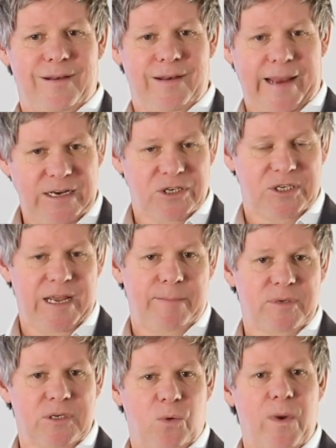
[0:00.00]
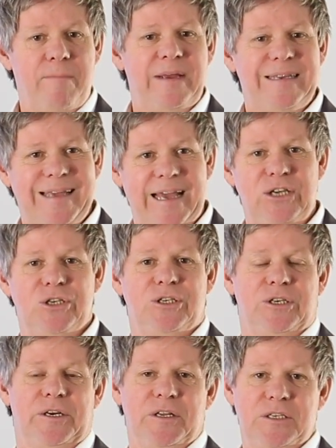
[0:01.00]
later steps where
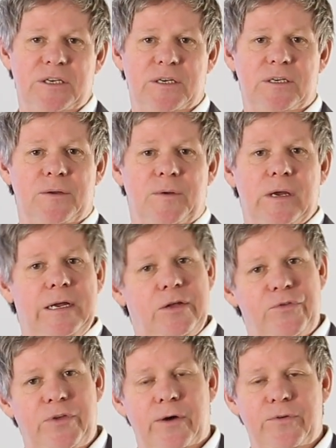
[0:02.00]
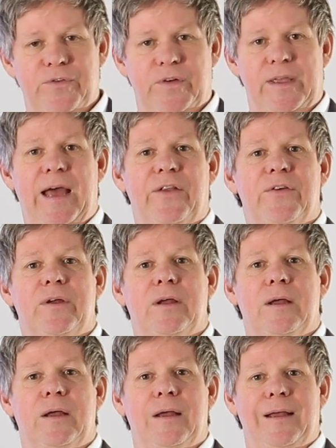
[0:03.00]
mitigations are considered, don't forget
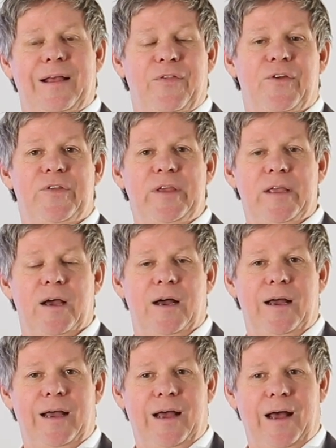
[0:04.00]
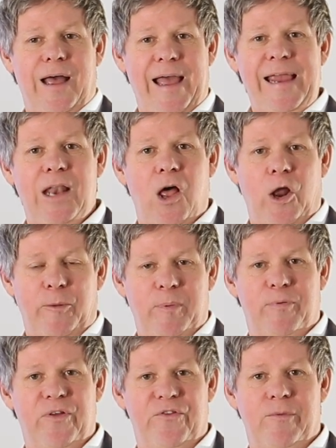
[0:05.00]
that the
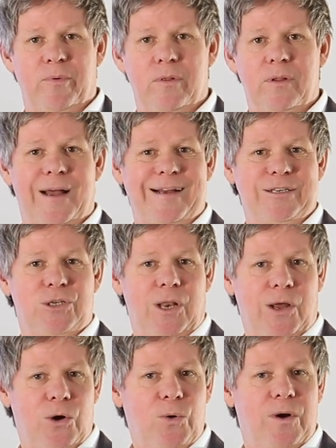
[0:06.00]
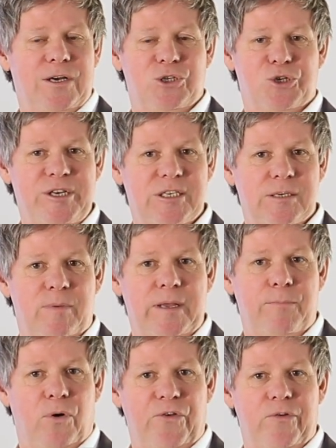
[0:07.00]
ALARP principle, as low as
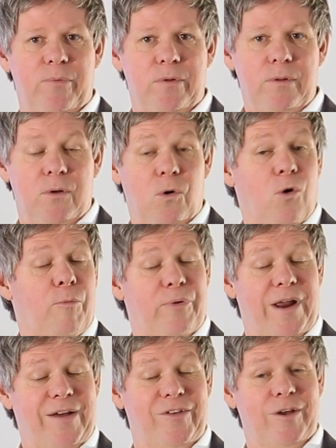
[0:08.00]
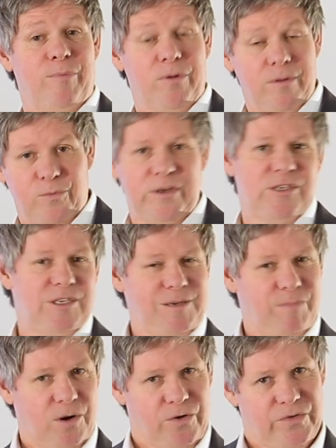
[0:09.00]
reasonably possible or practicable, we
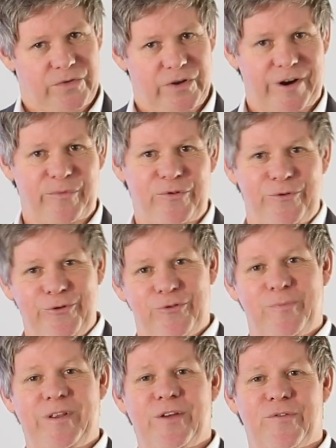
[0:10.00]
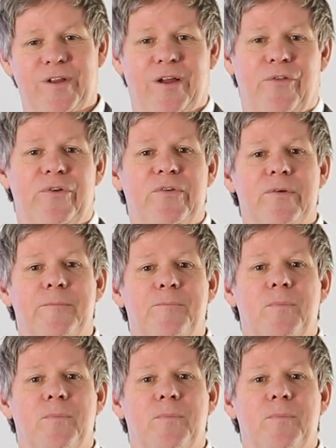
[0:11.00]
see both terms used in different countries,